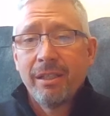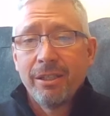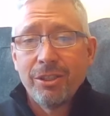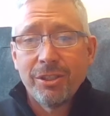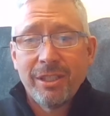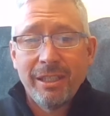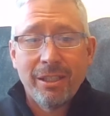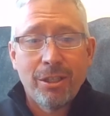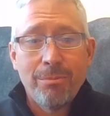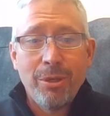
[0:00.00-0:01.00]
just in
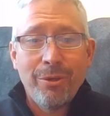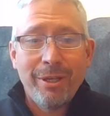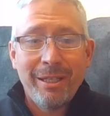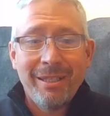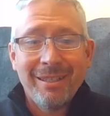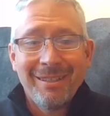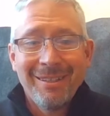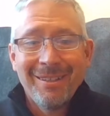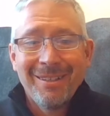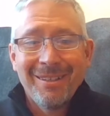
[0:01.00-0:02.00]
the community,
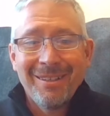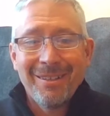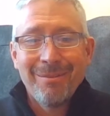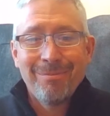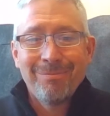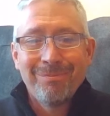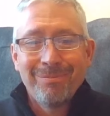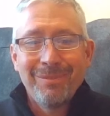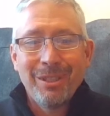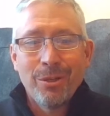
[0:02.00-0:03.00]

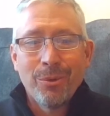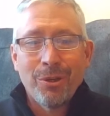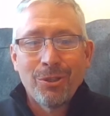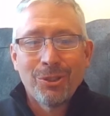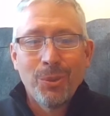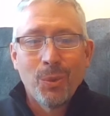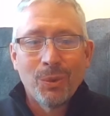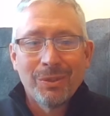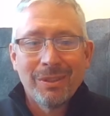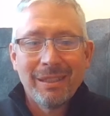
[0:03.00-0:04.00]
with our
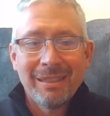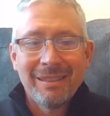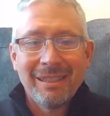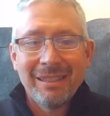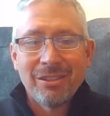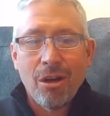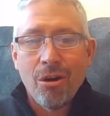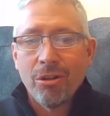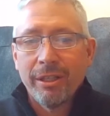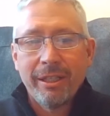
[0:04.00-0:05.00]
schools. It's
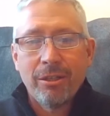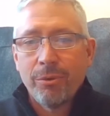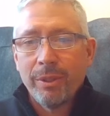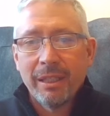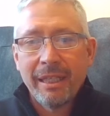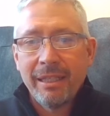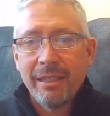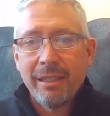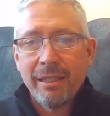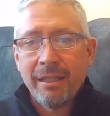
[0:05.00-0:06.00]
all
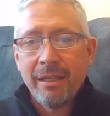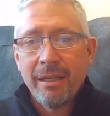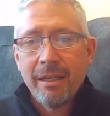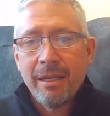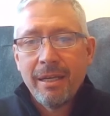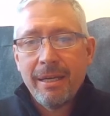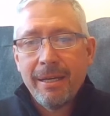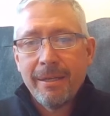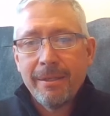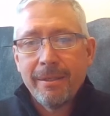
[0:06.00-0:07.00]
interrelated, and
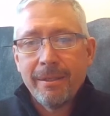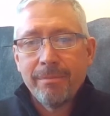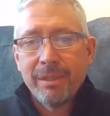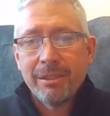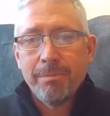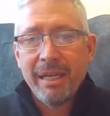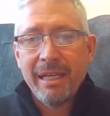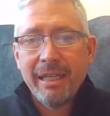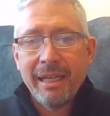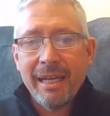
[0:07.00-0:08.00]
it's
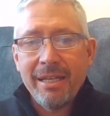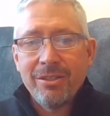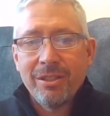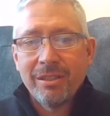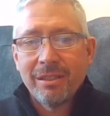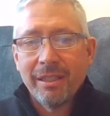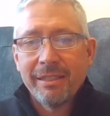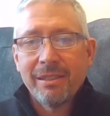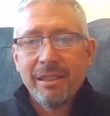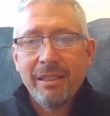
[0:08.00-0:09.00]
being engaged, it's
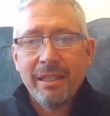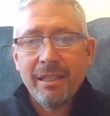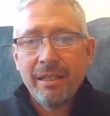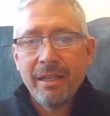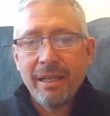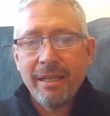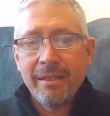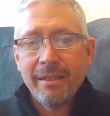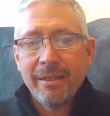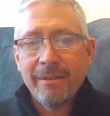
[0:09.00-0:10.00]
listening,
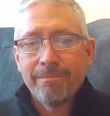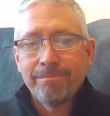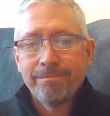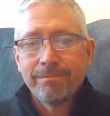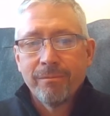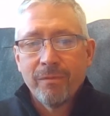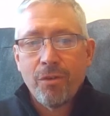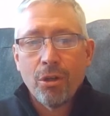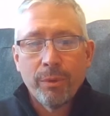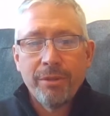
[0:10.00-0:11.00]
and
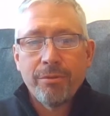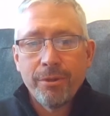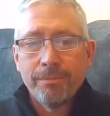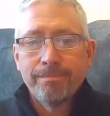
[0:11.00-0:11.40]
following through.